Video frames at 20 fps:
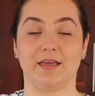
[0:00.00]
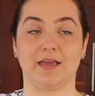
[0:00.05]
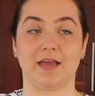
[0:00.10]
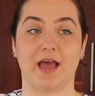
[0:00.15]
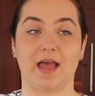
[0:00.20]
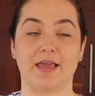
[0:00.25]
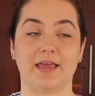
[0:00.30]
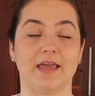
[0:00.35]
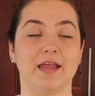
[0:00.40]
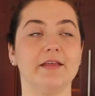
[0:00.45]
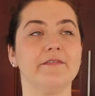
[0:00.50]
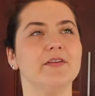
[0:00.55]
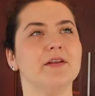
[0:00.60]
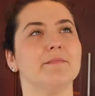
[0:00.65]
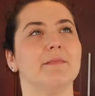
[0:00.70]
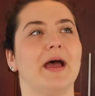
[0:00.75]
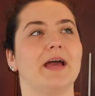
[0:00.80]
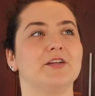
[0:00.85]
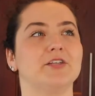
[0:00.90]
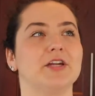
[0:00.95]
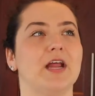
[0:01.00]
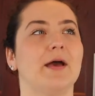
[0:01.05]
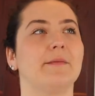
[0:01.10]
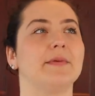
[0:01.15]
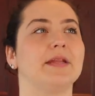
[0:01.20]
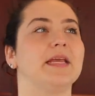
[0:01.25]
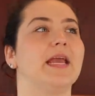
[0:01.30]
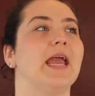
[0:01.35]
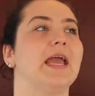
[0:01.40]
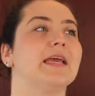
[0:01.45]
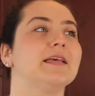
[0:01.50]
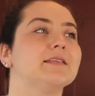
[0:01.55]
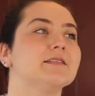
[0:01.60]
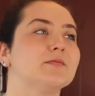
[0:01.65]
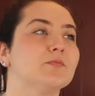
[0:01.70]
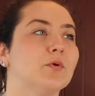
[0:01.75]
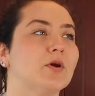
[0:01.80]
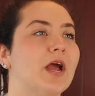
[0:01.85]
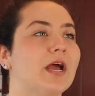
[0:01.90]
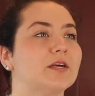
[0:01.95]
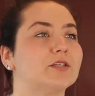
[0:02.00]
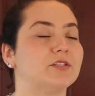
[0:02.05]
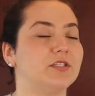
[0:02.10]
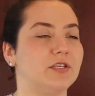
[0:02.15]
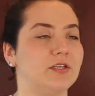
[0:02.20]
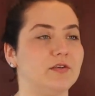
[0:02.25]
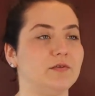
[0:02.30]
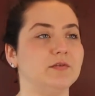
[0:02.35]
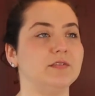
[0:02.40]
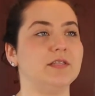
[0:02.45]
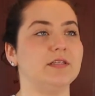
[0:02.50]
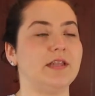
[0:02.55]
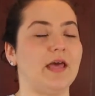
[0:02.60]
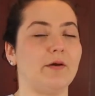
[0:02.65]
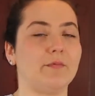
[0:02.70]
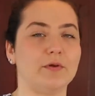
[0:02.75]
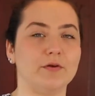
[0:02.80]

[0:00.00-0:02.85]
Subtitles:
I can't even imagine how many eggs were actually used in that.